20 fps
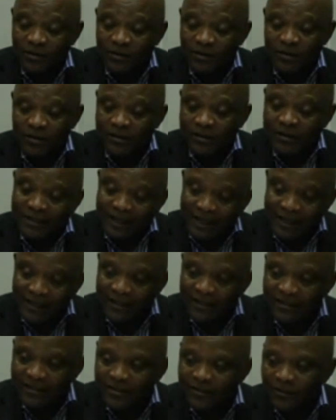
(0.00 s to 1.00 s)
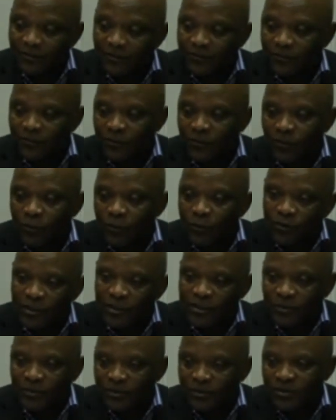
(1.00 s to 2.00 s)
regardless of who
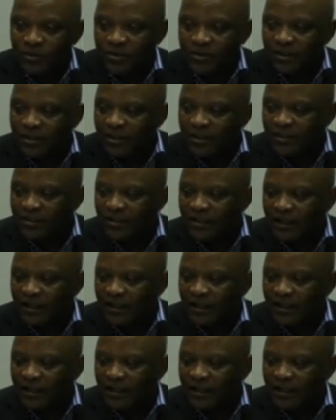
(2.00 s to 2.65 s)
is producing it,